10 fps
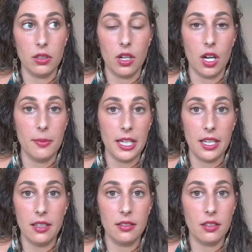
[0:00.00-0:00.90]
karmic
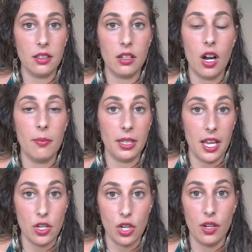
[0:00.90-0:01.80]

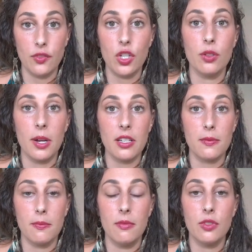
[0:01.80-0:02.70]
complication of too
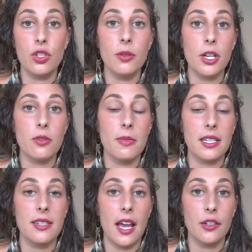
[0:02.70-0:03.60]
much
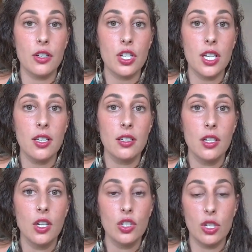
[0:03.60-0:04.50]
mixed energy,
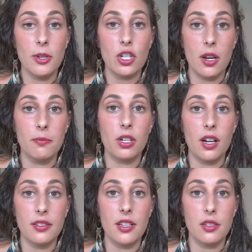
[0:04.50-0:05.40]
too much
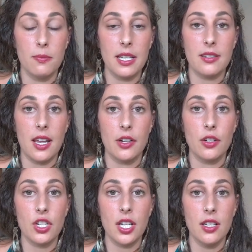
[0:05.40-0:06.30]
unprocessed mixed
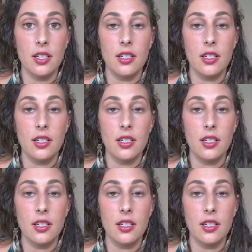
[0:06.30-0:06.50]
energy,